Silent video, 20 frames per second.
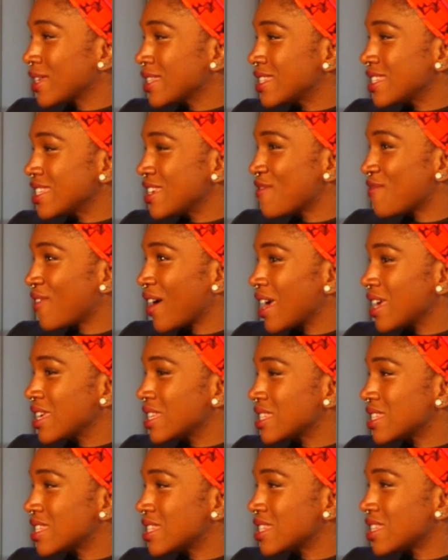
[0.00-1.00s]
can see your
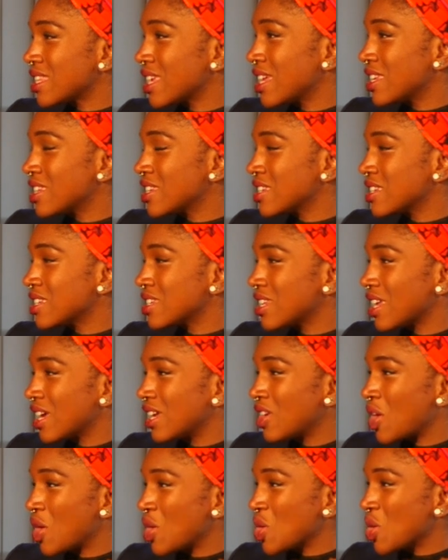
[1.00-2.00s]
face and
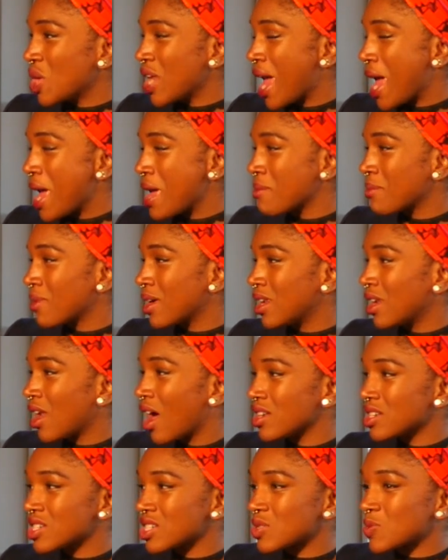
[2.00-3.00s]
they know your name, and
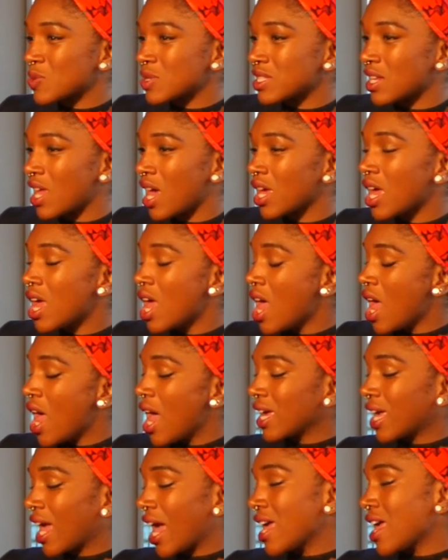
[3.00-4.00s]
I just was like,
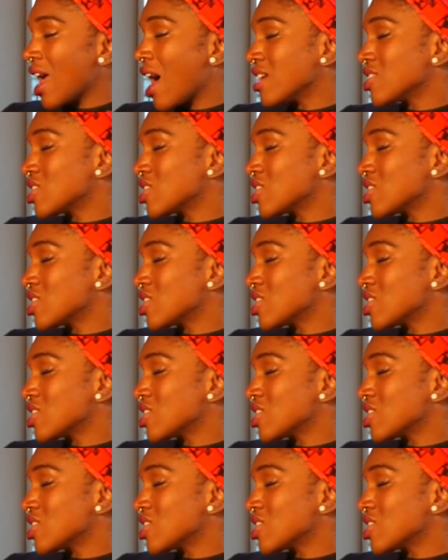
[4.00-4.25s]
okay, yeah,